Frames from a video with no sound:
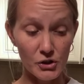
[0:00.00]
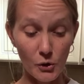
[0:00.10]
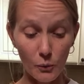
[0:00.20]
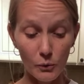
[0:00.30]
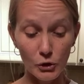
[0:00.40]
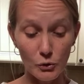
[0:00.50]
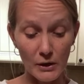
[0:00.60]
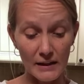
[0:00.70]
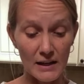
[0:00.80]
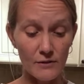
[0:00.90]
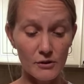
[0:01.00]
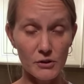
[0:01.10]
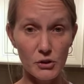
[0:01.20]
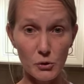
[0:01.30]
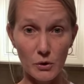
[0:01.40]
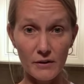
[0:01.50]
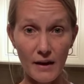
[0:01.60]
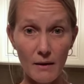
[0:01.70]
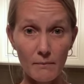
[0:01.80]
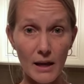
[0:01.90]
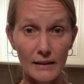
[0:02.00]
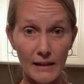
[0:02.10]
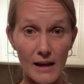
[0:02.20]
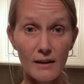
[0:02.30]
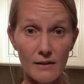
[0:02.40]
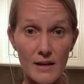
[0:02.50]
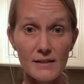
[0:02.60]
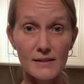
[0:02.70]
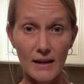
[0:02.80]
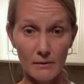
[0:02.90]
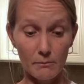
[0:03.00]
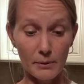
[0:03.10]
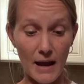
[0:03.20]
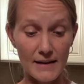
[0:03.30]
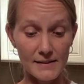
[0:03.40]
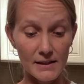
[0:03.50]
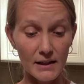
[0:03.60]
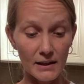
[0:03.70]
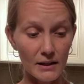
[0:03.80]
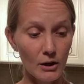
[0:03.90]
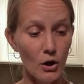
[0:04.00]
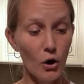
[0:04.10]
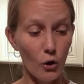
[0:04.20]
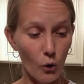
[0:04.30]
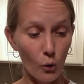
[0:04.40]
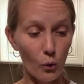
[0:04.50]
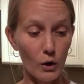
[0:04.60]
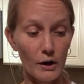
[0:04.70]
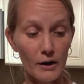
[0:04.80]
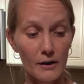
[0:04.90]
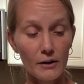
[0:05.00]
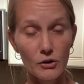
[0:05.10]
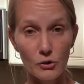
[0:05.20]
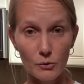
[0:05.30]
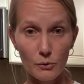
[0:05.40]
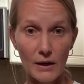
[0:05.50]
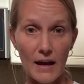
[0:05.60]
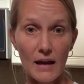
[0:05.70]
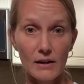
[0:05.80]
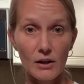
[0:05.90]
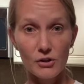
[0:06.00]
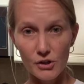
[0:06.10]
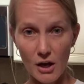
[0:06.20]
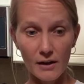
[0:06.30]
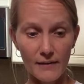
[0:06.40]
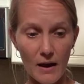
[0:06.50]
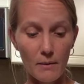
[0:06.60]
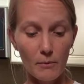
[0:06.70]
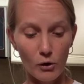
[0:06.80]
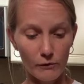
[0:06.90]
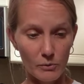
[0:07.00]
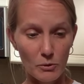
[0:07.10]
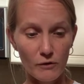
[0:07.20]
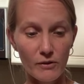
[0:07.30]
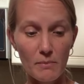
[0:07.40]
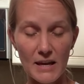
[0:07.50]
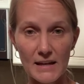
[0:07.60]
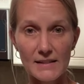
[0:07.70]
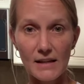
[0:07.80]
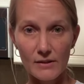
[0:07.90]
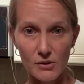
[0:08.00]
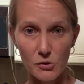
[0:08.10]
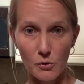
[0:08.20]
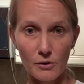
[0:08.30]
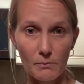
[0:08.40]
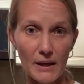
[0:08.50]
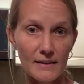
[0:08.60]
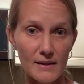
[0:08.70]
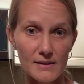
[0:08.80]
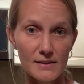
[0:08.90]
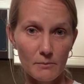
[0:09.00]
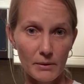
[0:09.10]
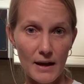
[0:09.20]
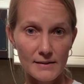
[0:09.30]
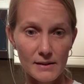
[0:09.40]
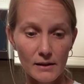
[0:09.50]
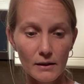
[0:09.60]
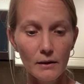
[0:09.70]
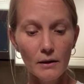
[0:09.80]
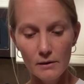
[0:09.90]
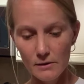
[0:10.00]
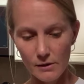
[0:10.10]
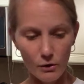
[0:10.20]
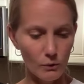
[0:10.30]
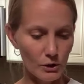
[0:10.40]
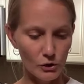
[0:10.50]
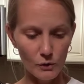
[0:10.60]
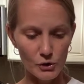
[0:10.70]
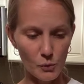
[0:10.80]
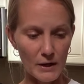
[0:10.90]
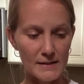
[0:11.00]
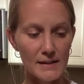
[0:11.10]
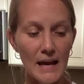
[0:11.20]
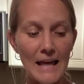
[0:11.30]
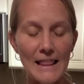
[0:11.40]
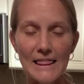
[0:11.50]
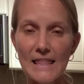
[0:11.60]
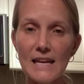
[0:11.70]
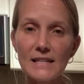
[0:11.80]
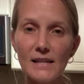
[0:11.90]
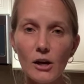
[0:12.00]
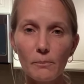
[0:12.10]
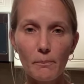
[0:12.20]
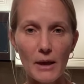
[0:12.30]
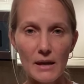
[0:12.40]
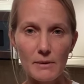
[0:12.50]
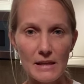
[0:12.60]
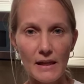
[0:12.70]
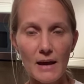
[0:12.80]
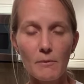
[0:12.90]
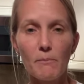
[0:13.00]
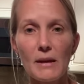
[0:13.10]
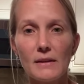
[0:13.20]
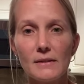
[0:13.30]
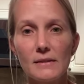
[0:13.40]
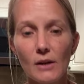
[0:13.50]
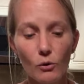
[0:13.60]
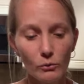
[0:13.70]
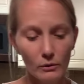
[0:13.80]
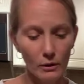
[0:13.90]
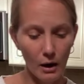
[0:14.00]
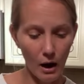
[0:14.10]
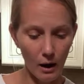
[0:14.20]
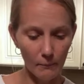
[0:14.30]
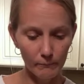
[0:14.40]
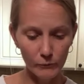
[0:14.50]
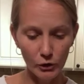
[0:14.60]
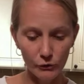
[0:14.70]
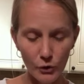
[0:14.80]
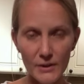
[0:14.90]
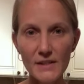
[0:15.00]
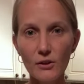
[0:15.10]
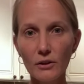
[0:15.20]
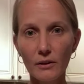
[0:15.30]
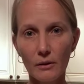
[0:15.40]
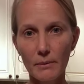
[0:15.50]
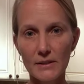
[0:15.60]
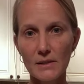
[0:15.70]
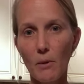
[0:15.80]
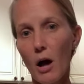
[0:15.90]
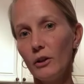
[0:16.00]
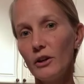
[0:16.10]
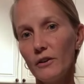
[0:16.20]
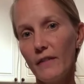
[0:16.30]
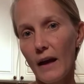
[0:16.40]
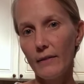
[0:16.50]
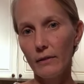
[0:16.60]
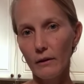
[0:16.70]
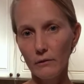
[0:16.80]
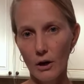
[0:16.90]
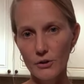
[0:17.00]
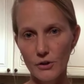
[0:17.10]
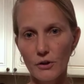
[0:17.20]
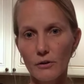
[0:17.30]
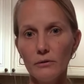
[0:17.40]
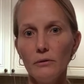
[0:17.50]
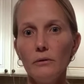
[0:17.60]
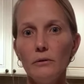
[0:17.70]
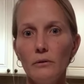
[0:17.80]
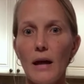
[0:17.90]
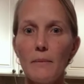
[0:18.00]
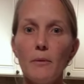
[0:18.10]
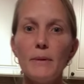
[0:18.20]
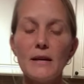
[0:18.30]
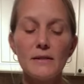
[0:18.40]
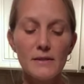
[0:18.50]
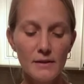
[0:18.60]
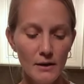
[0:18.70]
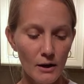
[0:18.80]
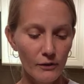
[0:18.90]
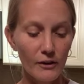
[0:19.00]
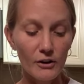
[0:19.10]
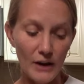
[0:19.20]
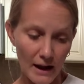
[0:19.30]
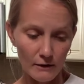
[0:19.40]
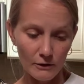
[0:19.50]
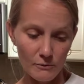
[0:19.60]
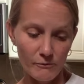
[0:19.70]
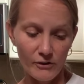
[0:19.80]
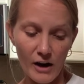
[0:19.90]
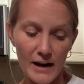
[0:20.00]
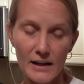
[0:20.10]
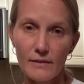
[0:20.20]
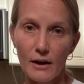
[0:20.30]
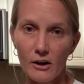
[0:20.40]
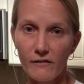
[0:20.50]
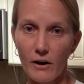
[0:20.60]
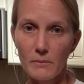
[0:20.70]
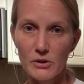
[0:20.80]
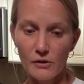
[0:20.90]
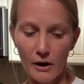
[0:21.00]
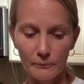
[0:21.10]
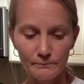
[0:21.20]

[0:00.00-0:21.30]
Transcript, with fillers: So you can either store them like this in plastic or you can shuck them or remove the beans and store them like this in plastic. So your choice. These are baby lima beans. So um, you'll notice they're a little bit smaller than the larger lima beans. They're an heirloom variety that our farmers grow.